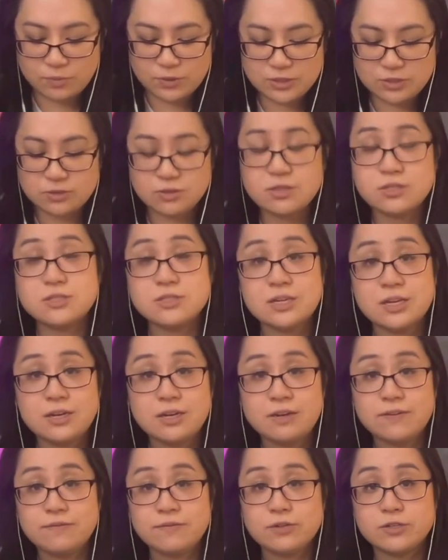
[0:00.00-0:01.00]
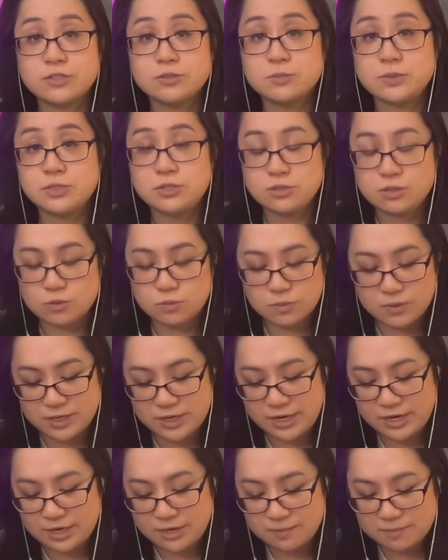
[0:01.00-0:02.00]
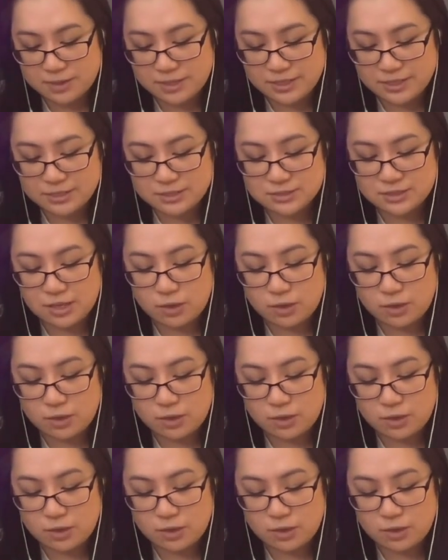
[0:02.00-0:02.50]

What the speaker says: We did the sine inverse, we did the 180 minus,